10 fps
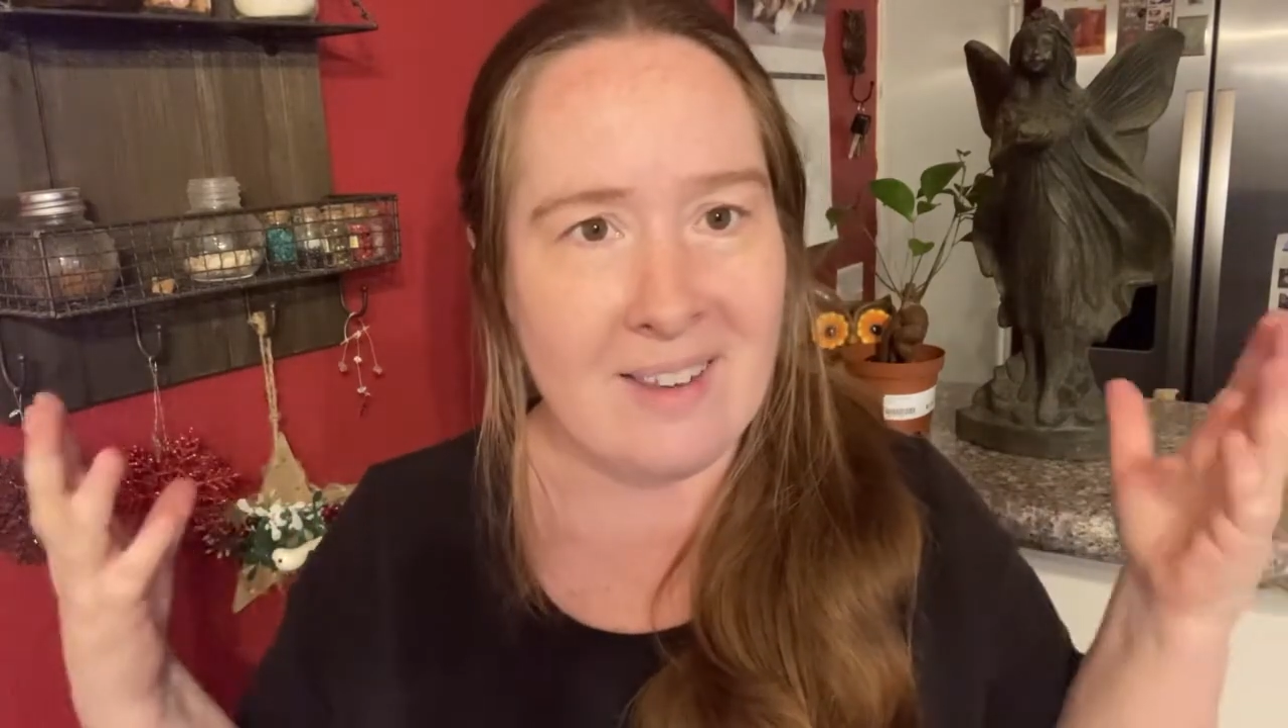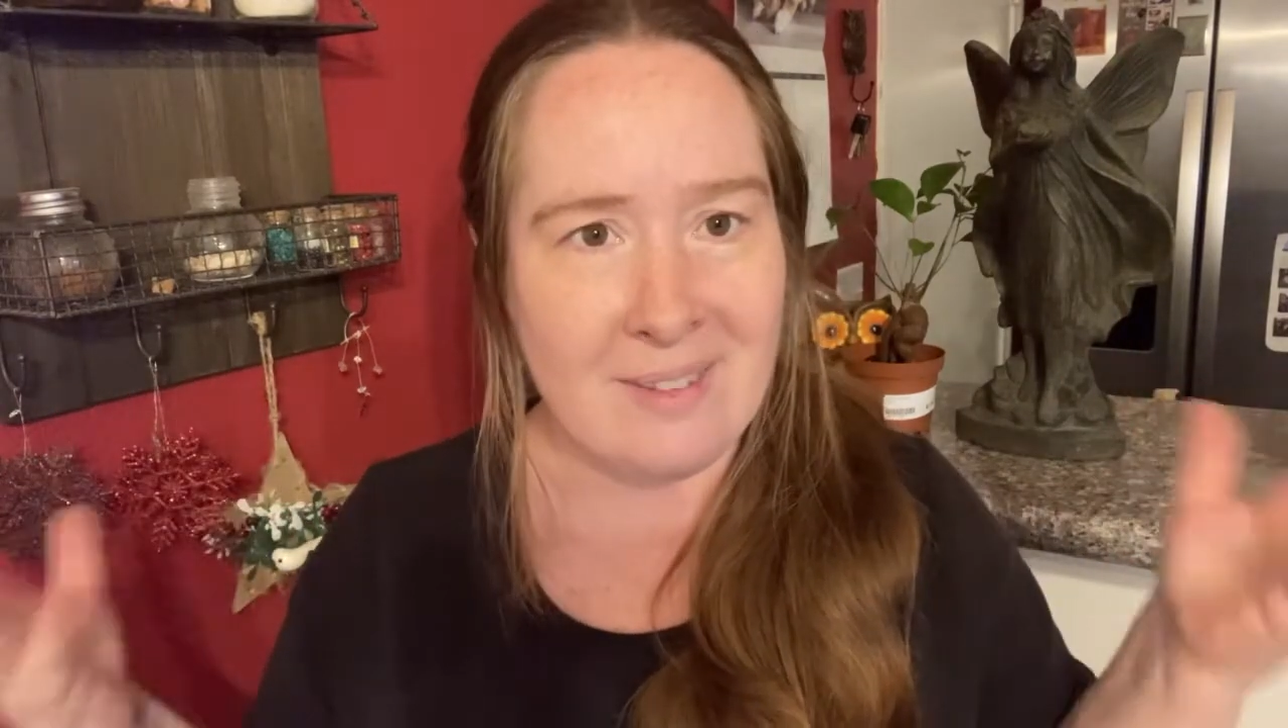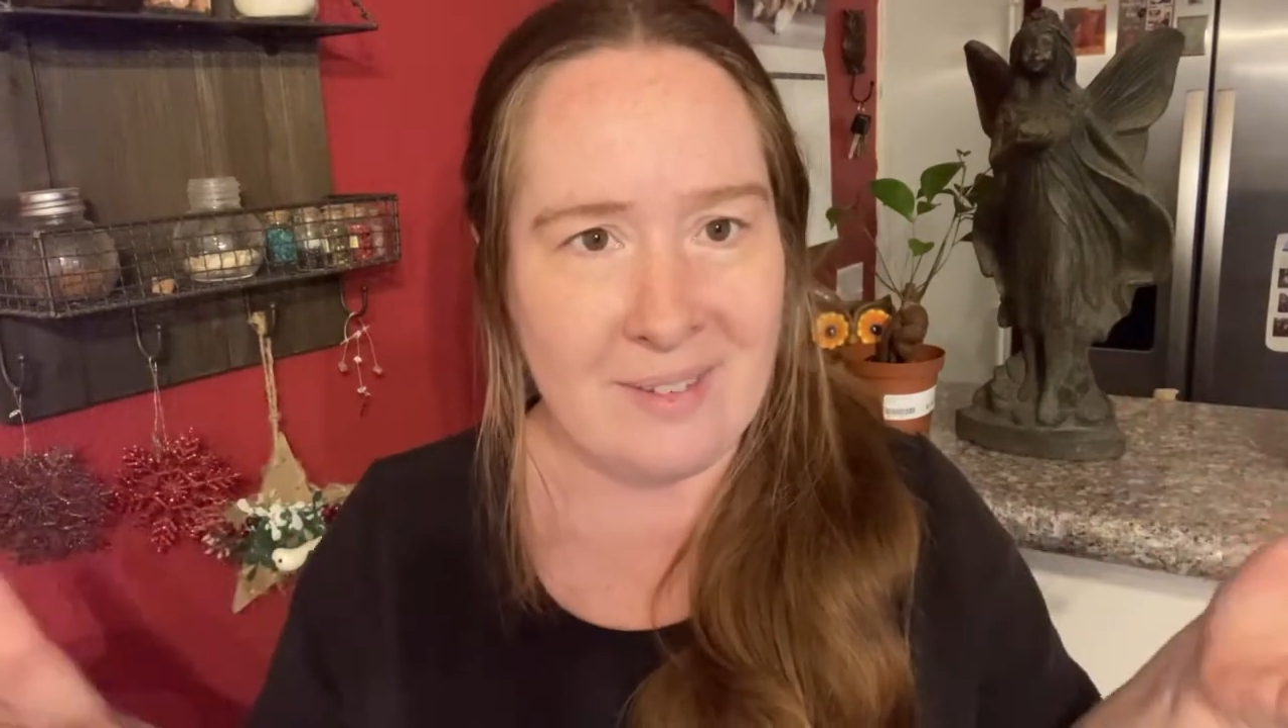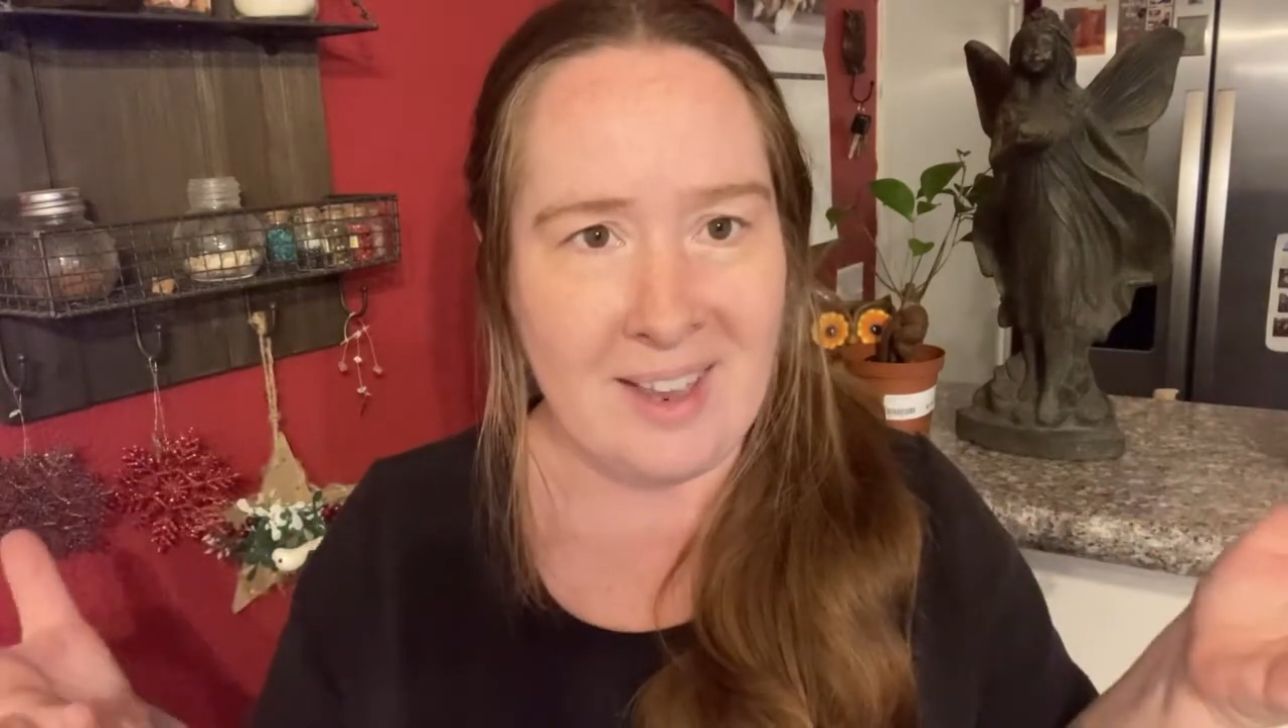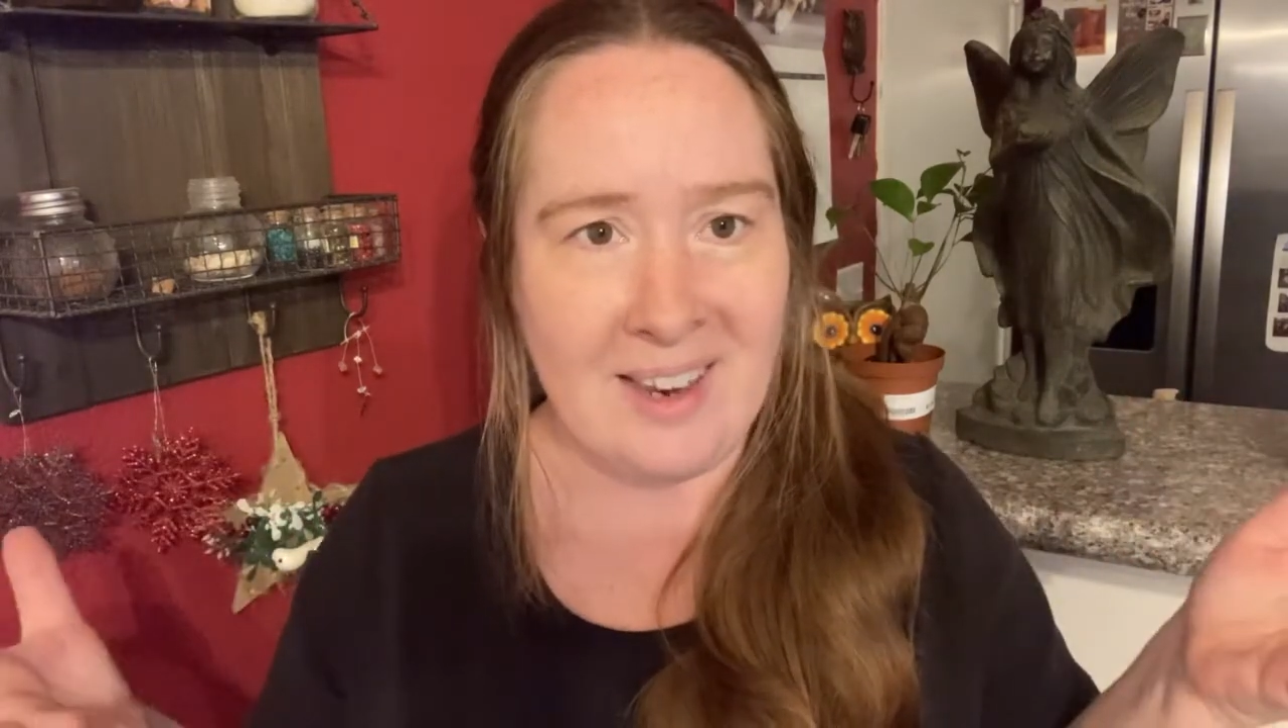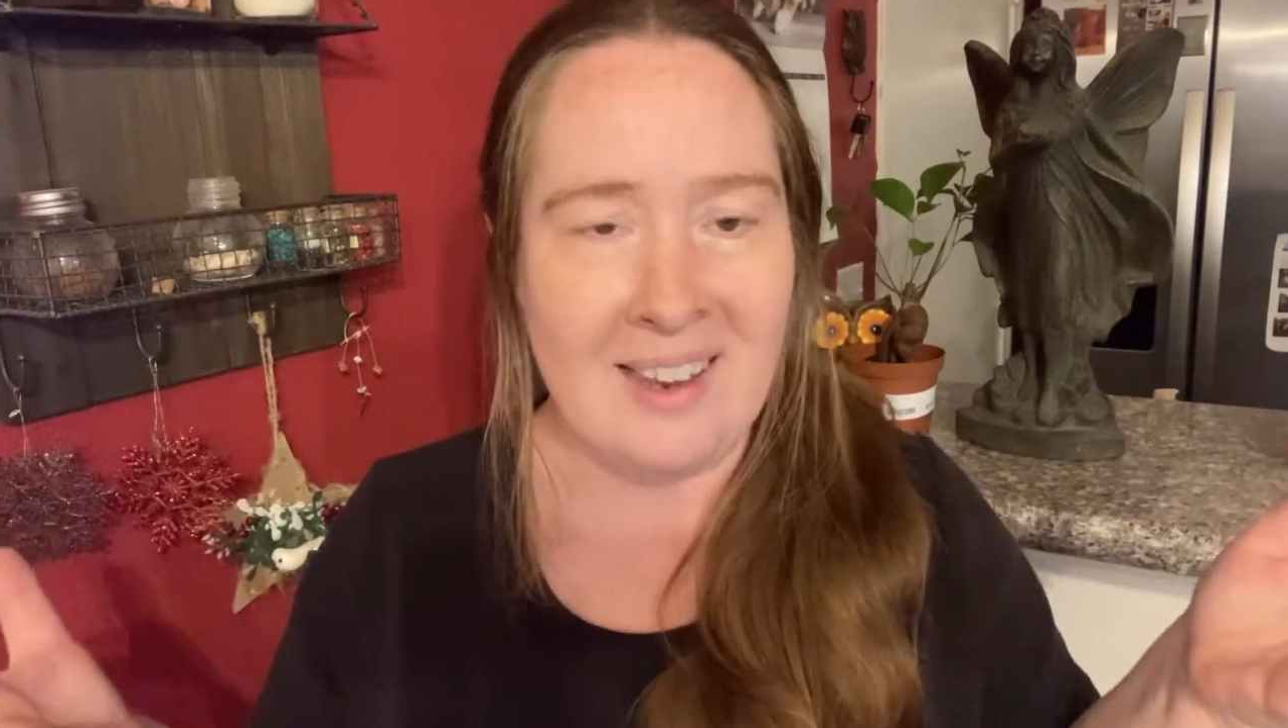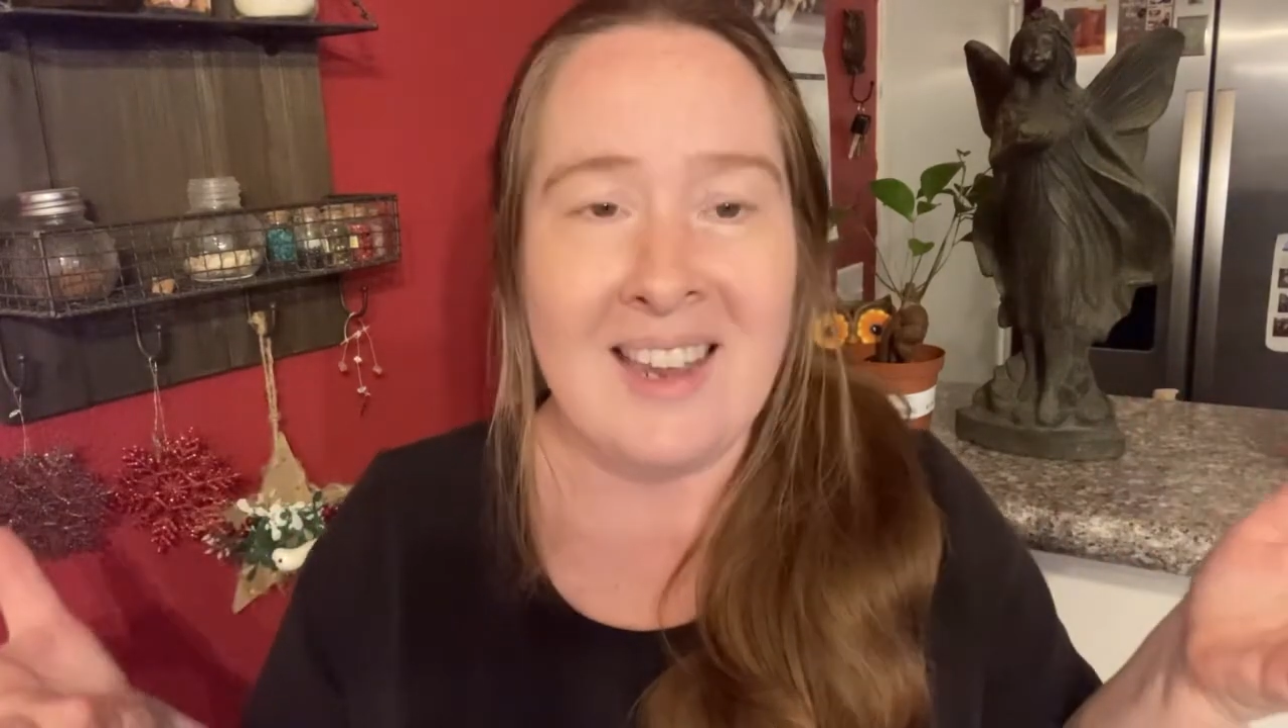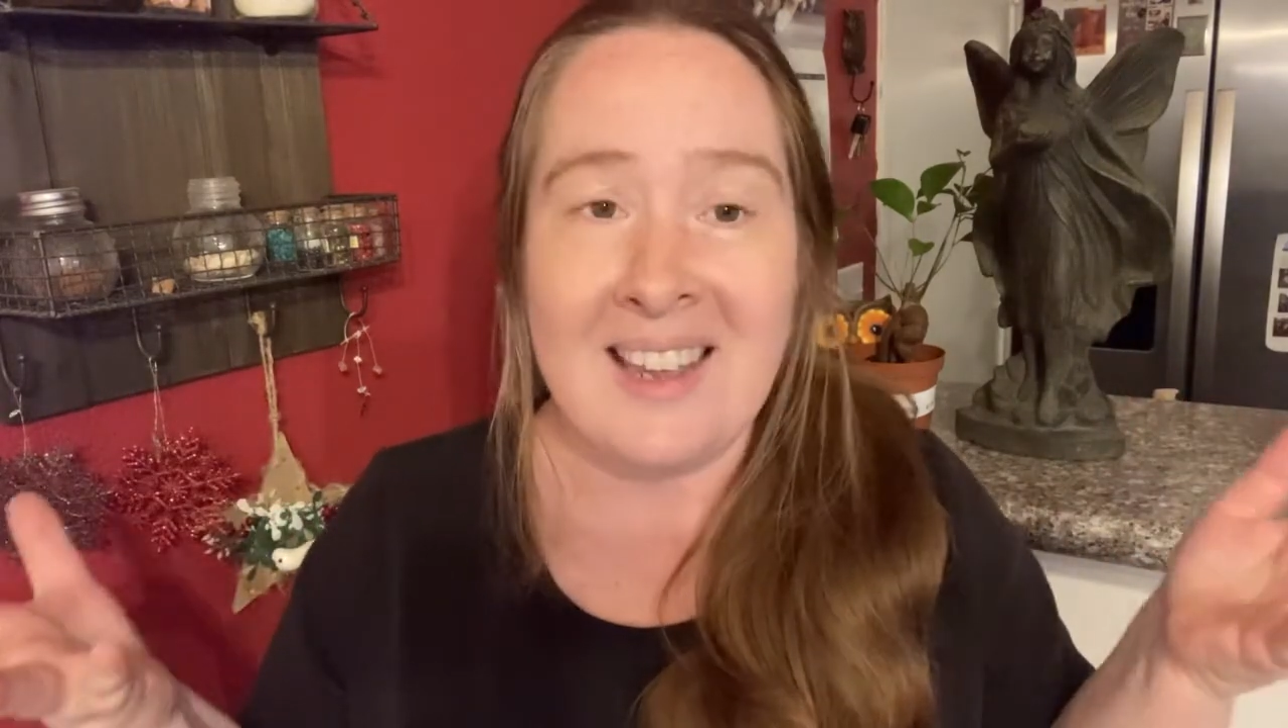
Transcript: the fae,